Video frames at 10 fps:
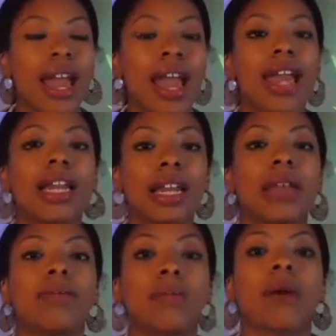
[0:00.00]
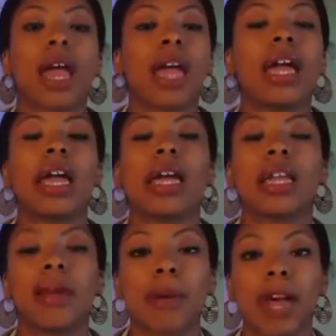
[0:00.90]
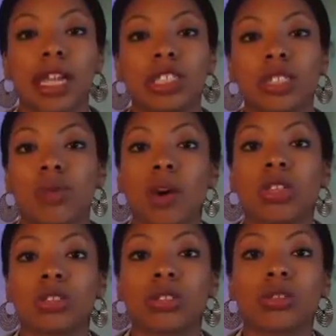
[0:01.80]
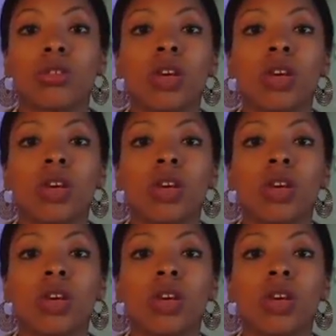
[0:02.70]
Anybody she wants to.